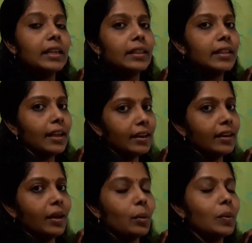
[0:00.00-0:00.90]
Then
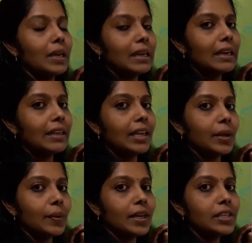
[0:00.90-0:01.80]
we need the
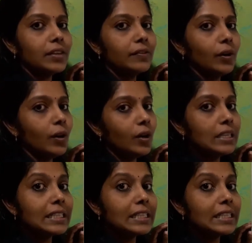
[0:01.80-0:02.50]
equation for